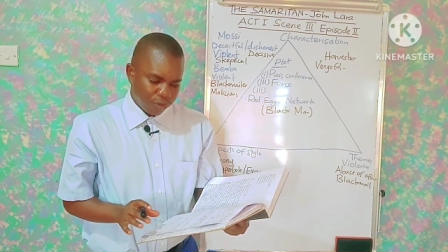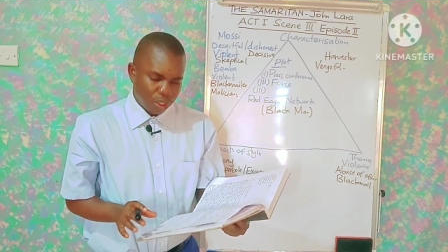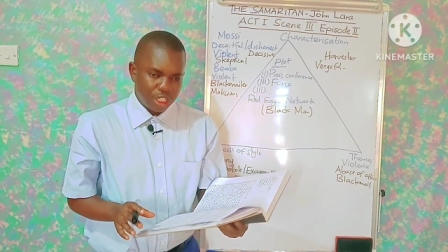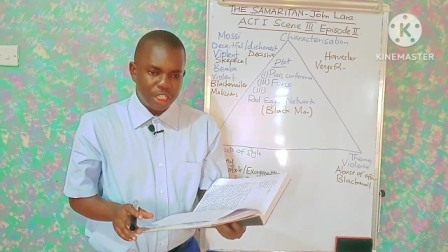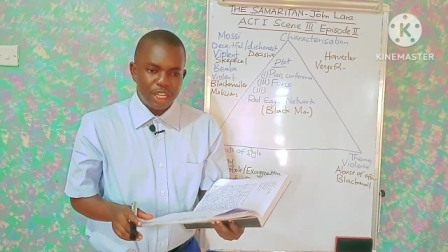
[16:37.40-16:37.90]

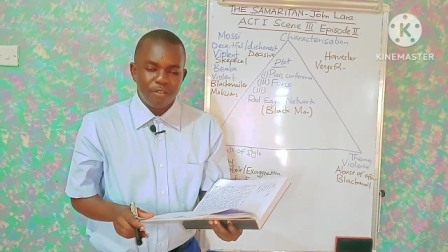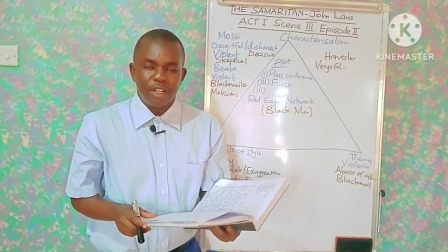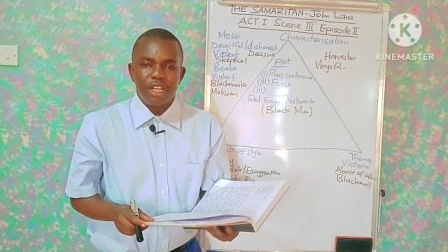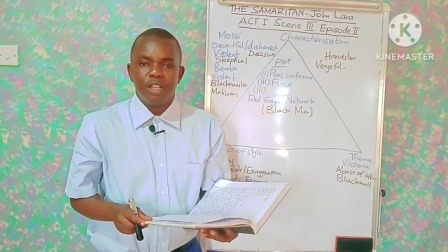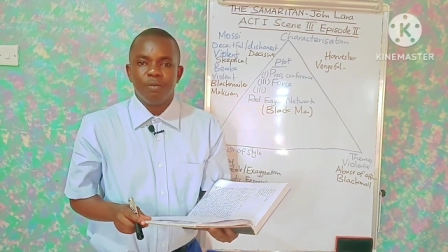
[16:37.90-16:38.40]

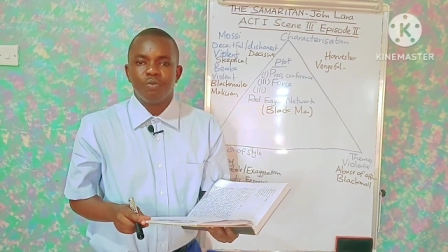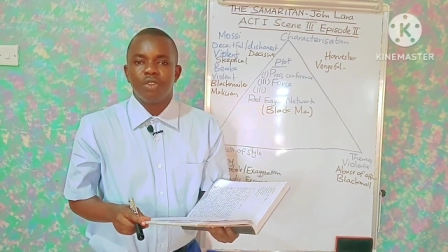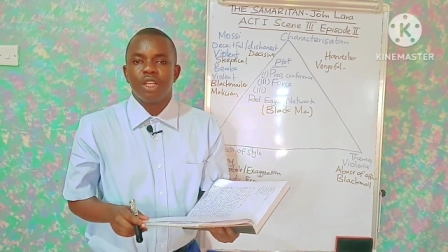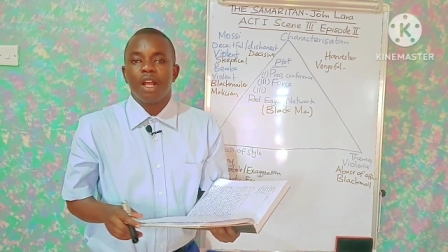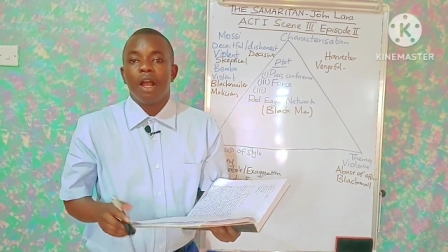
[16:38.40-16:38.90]
47,
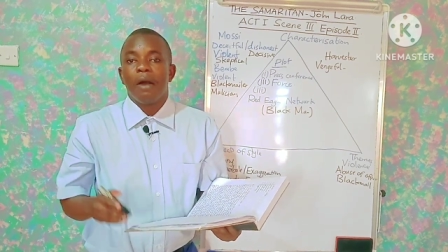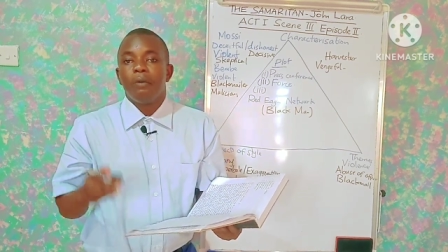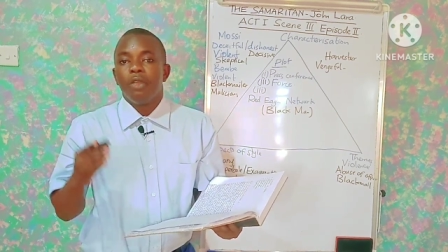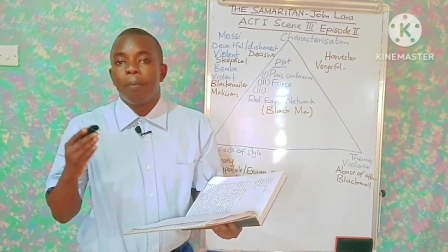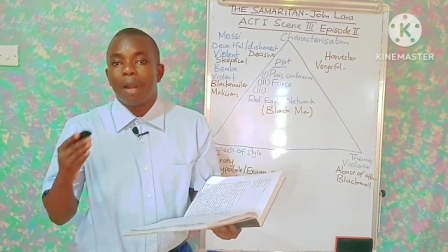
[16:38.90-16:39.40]

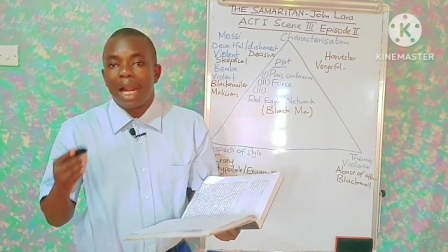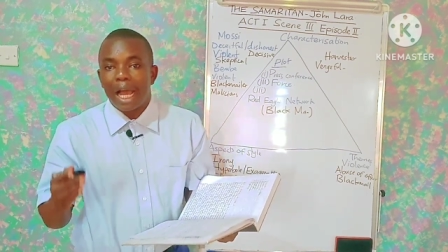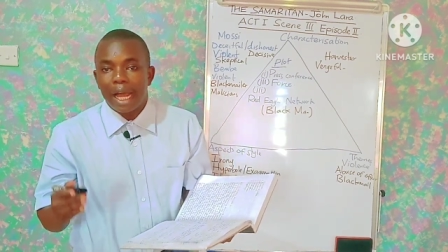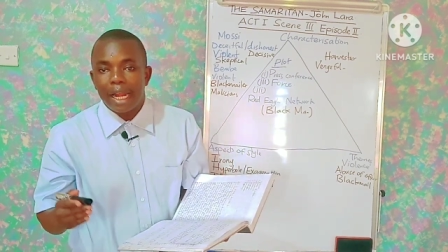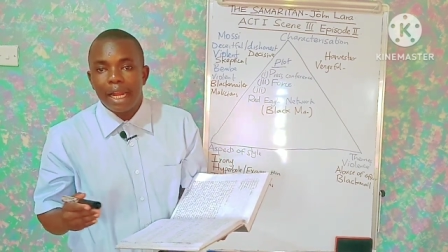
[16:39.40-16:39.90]
the
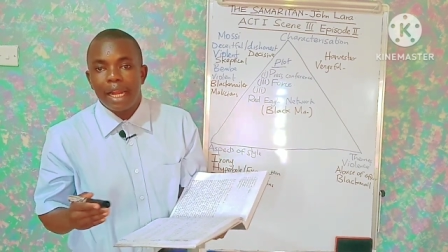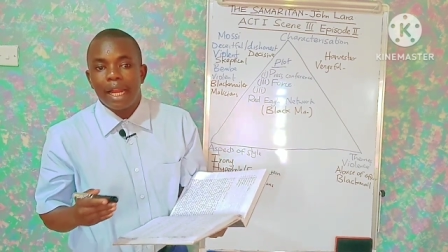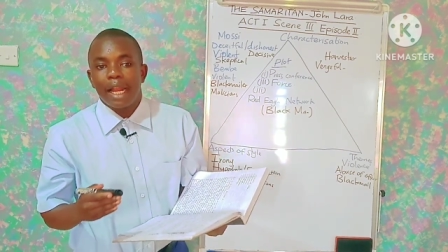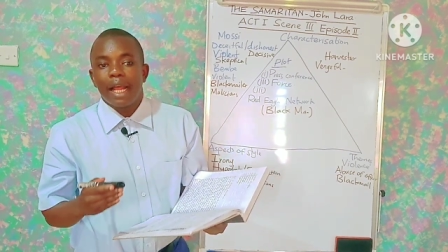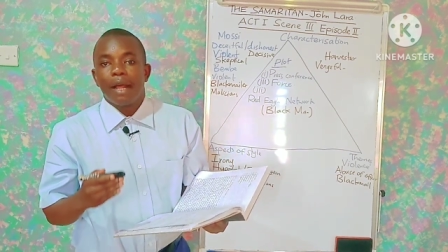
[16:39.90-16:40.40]
plan
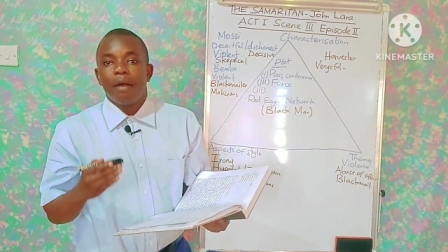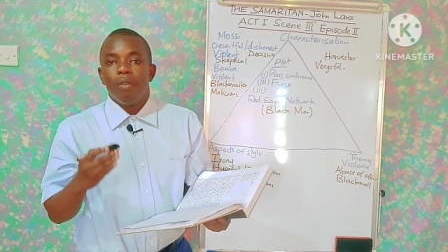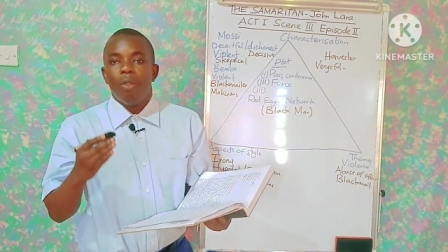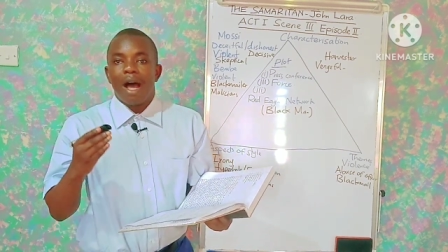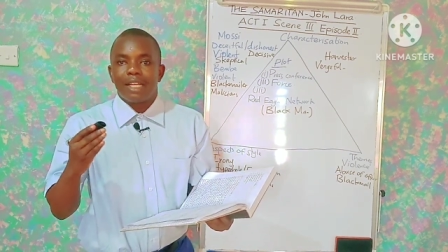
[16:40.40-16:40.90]

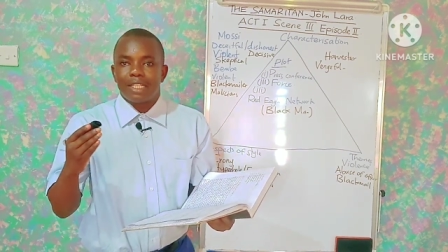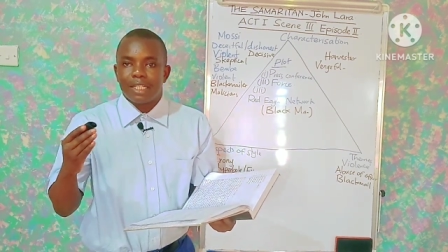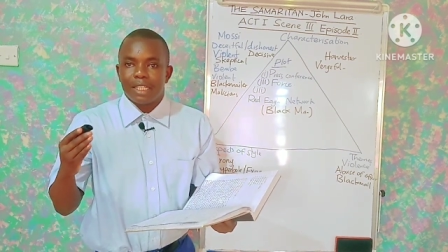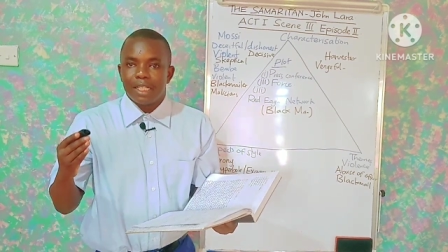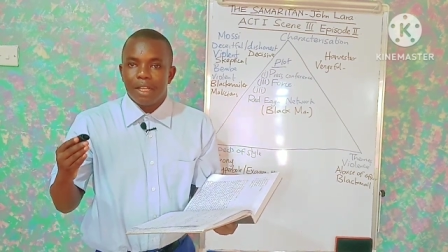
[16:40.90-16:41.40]
that
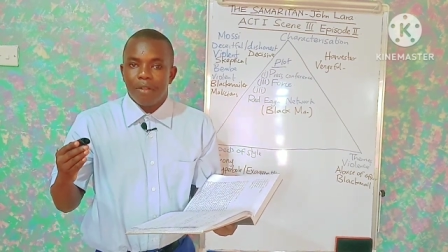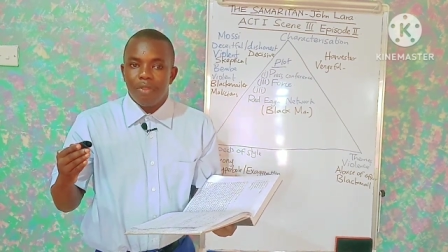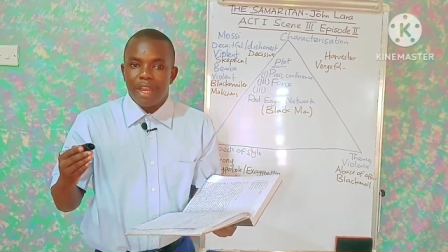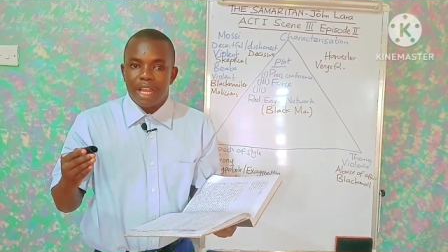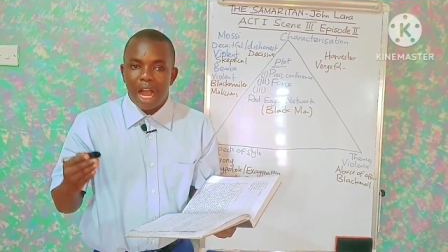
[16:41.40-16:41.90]

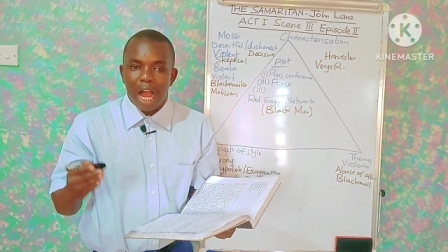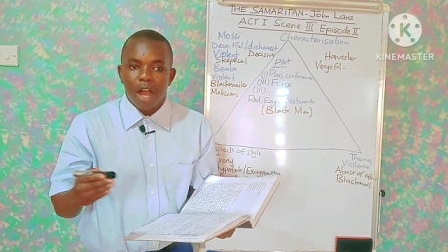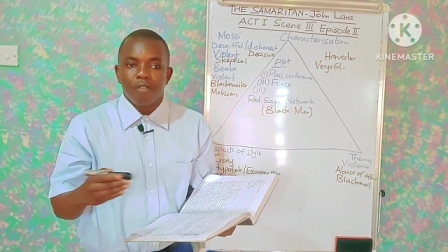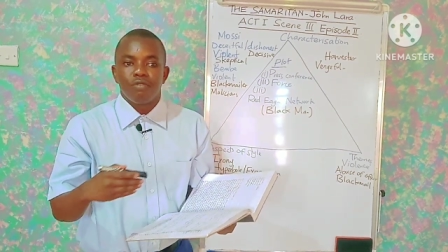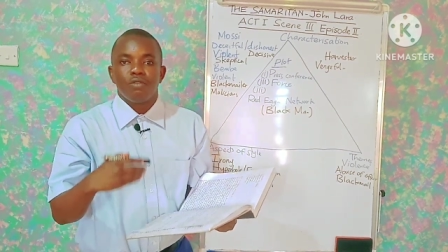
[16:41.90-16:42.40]
they have